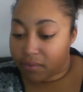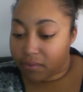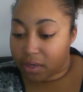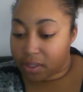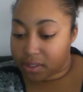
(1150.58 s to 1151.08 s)

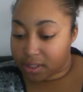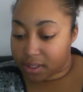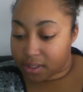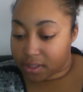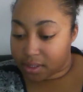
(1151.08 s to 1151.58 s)

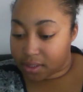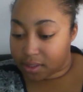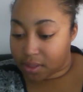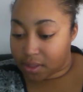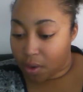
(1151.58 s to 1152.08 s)

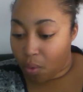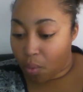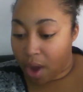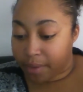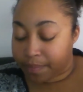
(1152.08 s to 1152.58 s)
verses
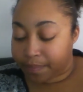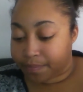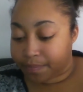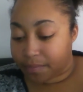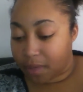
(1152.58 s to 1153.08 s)
1.
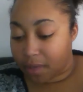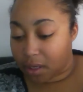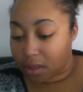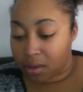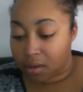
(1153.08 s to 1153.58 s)

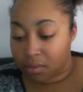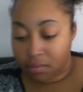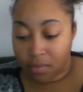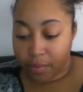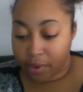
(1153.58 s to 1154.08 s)

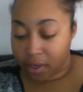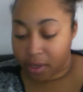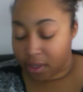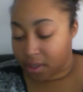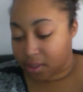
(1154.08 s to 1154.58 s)
Um, and we're
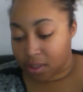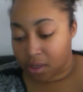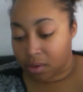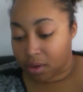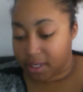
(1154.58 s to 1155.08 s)
going to
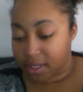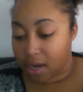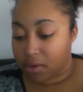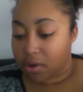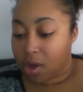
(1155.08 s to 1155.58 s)
continue on
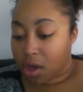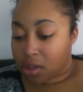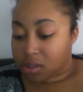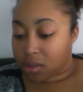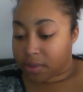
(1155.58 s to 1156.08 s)
down.
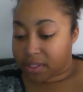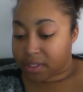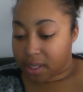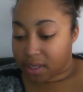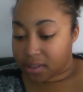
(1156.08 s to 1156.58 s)
So it
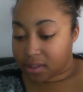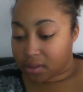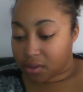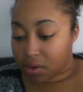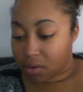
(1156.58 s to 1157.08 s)
says,
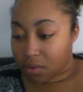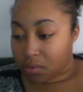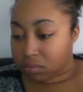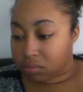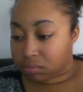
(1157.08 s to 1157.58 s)

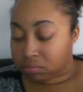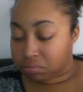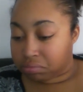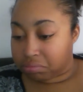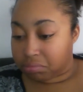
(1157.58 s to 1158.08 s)
so
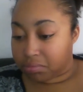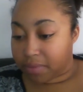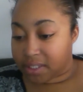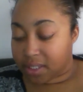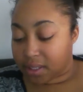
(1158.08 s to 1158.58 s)

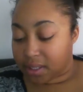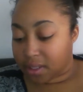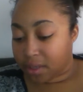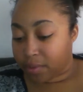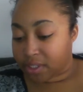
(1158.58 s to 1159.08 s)

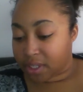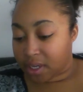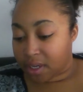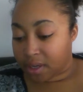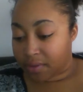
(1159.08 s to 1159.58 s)
basically we're
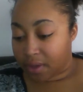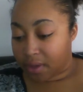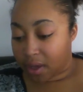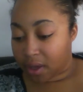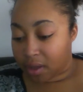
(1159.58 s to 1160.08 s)
seeing
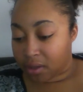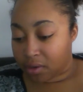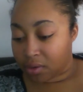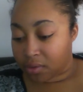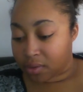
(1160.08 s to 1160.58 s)
that you
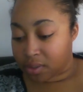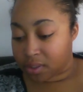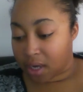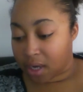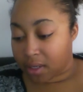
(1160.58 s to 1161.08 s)
know this is
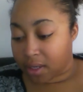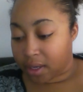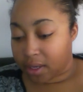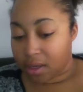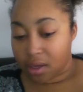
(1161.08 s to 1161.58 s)
kind of
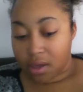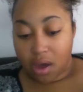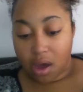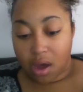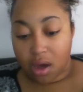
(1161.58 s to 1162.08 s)
like
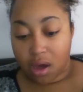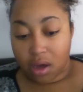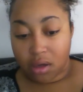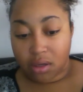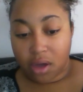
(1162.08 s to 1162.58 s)

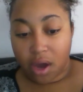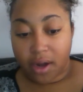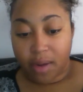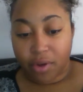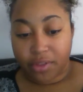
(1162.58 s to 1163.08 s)
uh, God
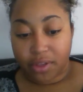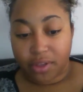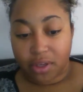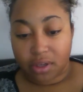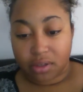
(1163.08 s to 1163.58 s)
had brought
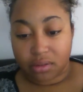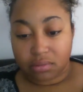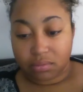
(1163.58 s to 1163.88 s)
the